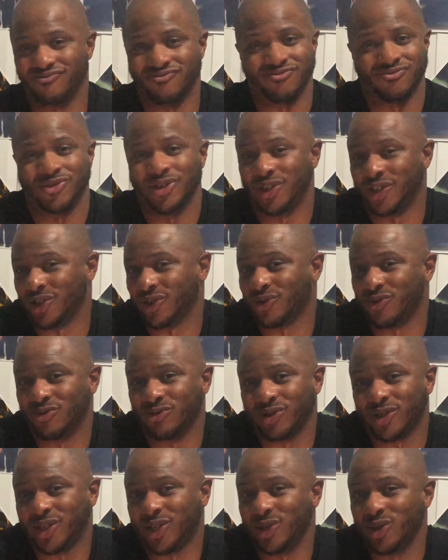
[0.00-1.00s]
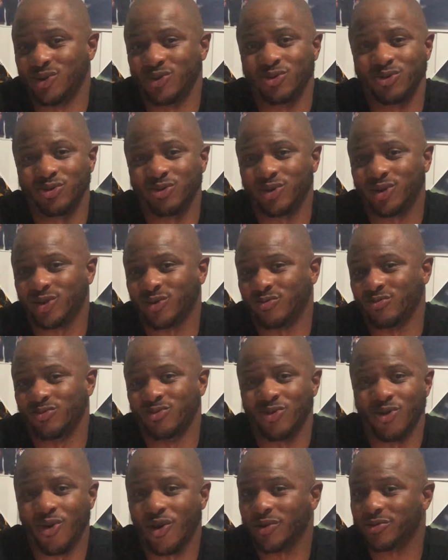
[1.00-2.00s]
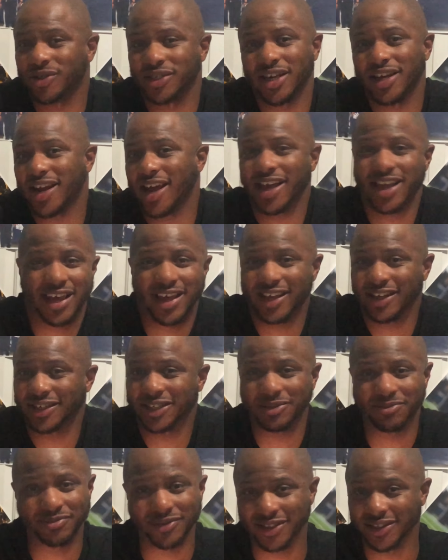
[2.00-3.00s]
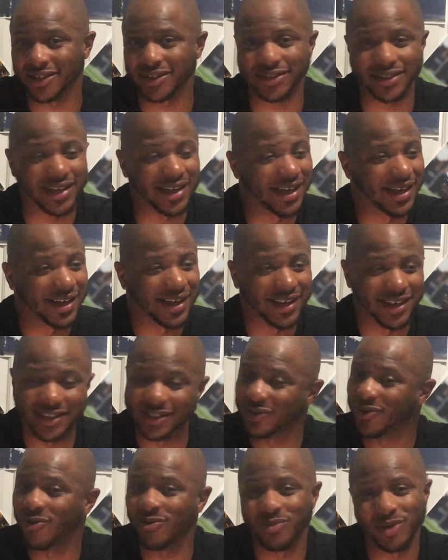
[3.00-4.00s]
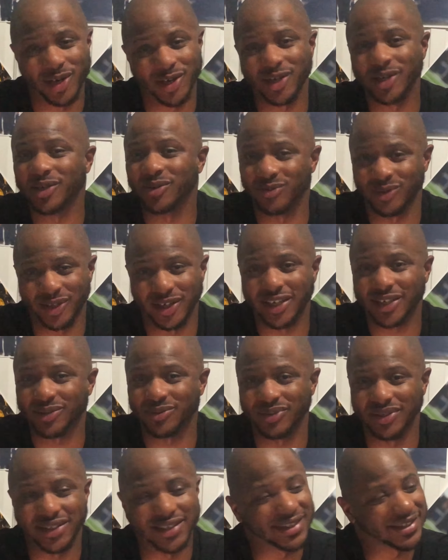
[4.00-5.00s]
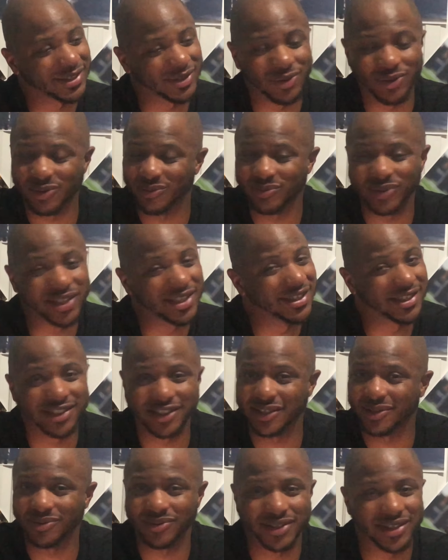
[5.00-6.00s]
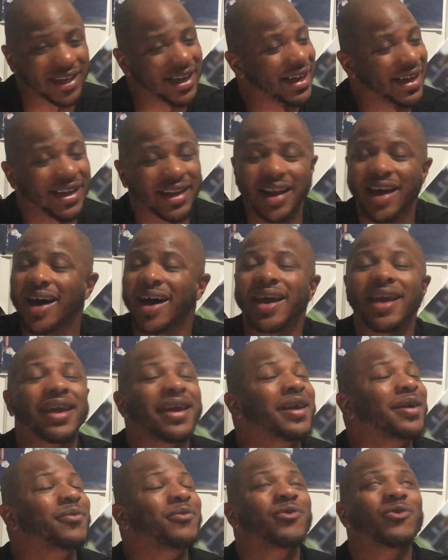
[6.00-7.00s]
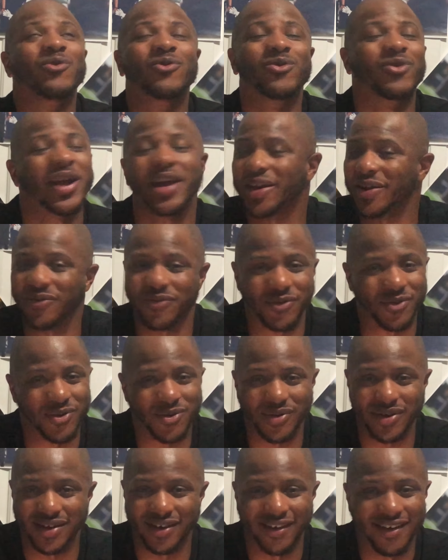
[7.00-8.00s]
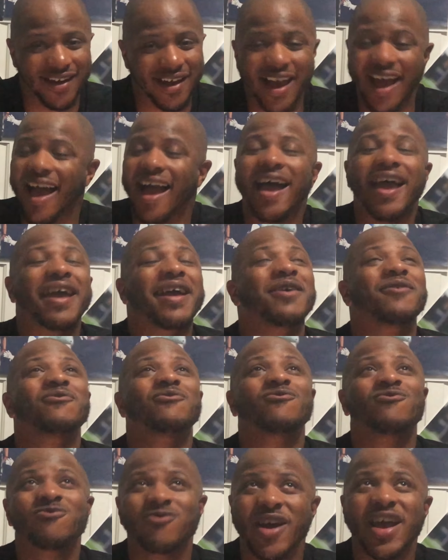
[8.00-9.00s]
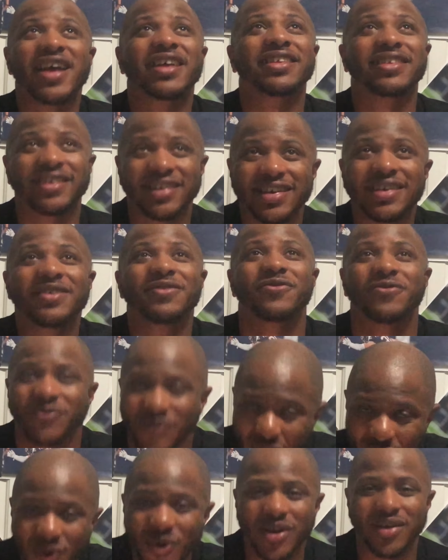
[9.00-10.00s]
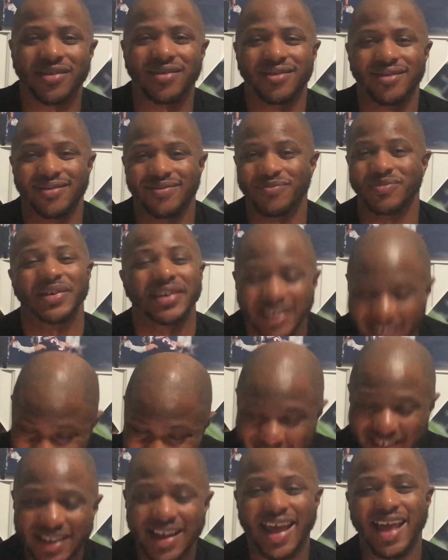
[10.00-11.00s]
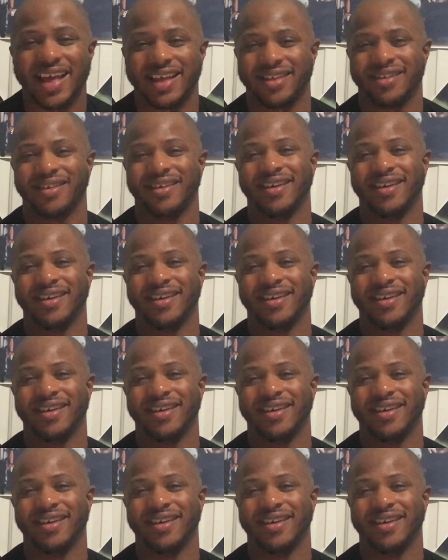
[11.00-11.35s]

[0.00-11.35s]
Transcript: We just gonna see who's more upset, I guess, because it's gonna be a good one next week. It's gonna be a good one, and I am ready for it. I am ready for it. Believe that.